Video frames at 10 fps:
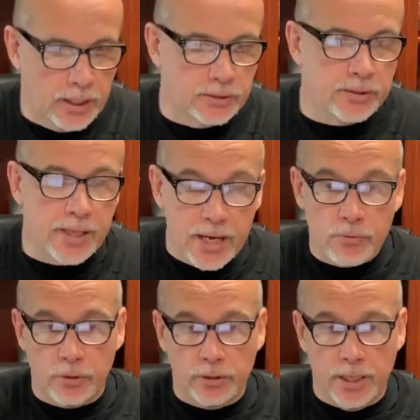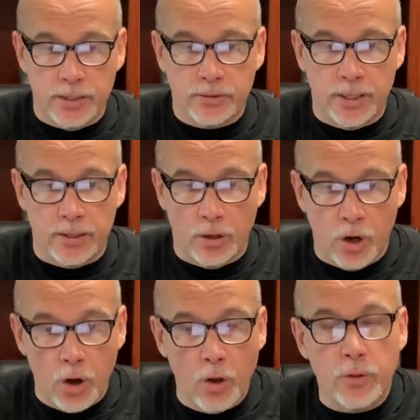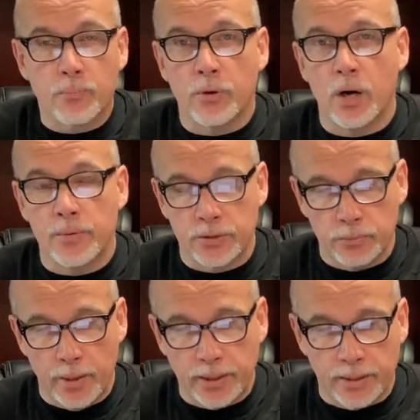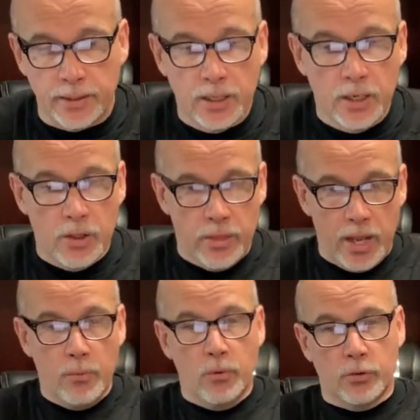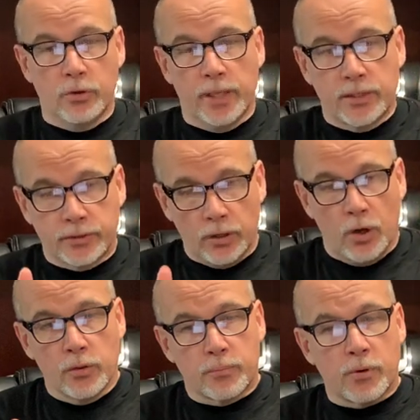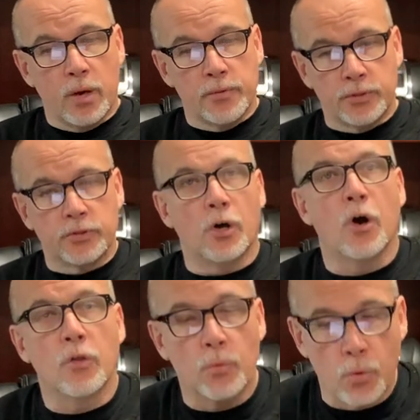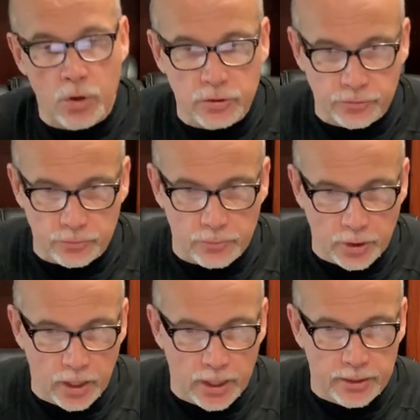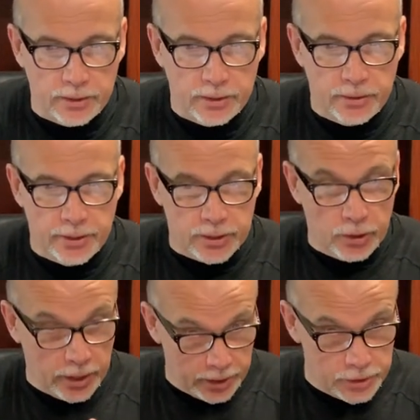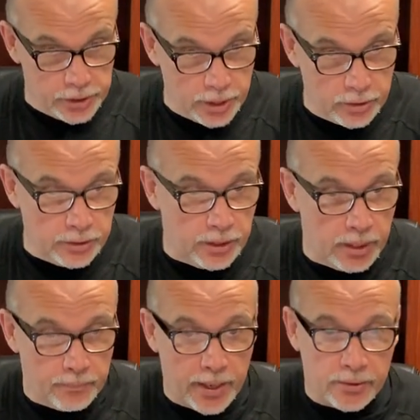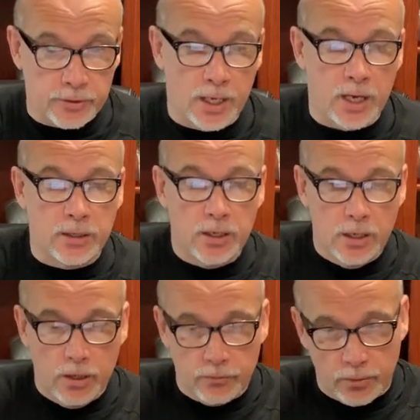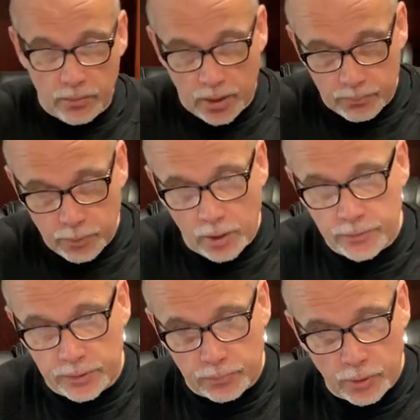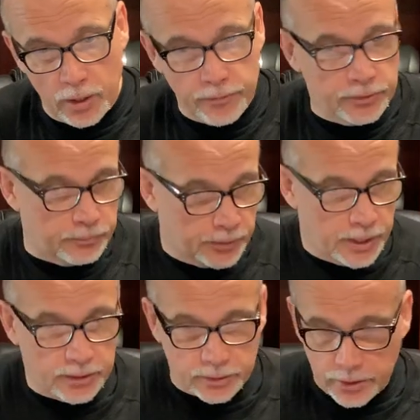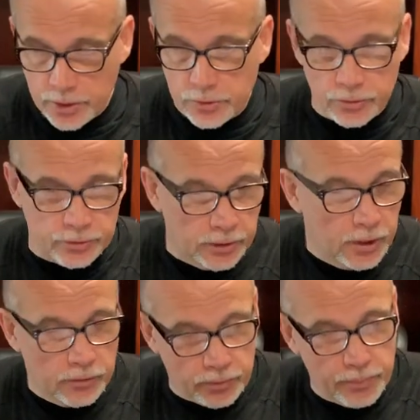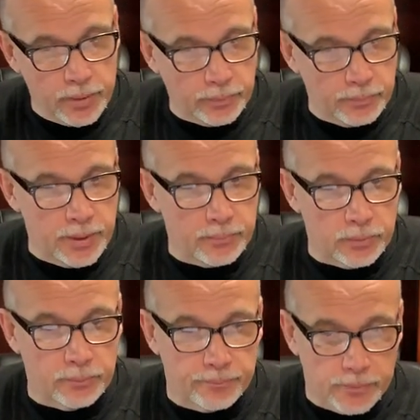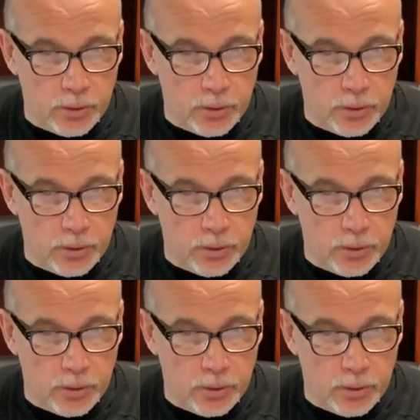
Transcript: See, they realize that all the promises back then, they will realize that all the promises, all the words from God that God had shared and had passed on from prophet to prophet, from king to teachers, and from people to people,